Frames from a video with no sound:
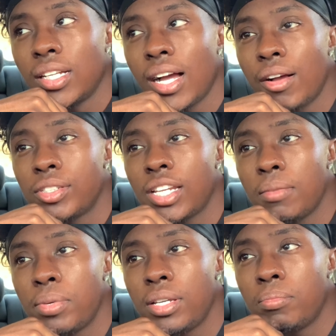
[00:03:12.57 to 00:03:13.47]
I would say
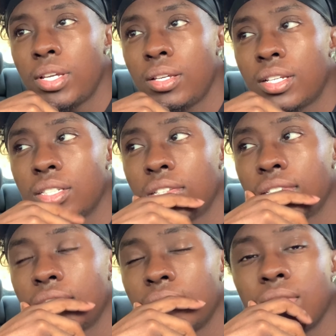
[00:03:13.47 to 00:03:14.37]
be be
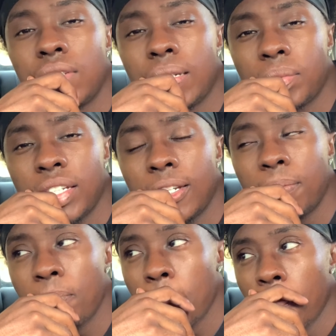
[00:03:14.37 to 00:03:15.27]
consistent, you know what I'm
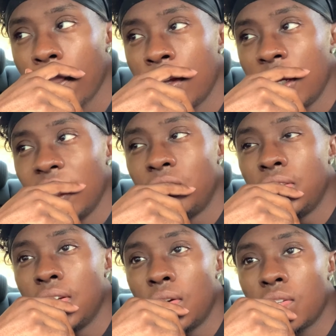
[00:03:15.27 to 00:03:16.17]
saying? If
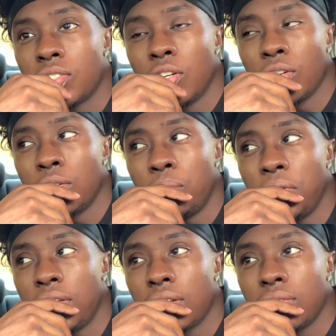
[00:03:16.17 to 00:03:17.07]
you notice during the
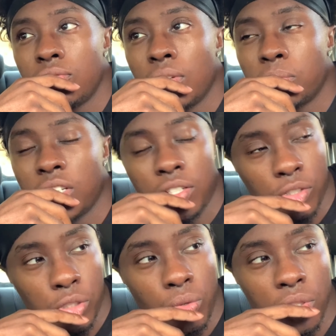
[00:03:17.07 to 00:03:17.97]
week, you know what I'm saying, your
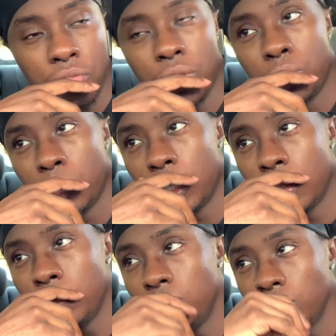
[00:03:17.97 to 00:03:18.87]
story views went up.